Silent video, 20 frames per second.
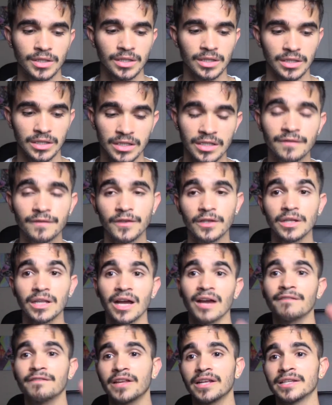live the
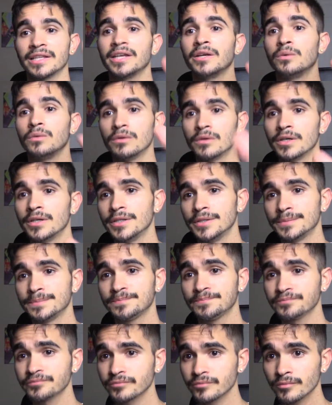life that they want
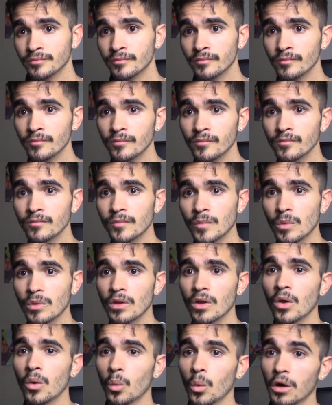
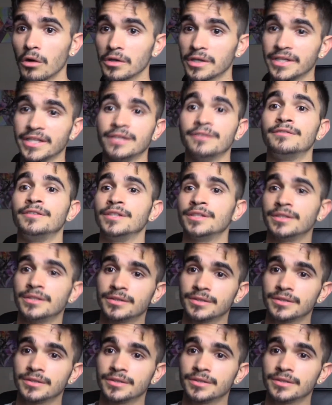while giving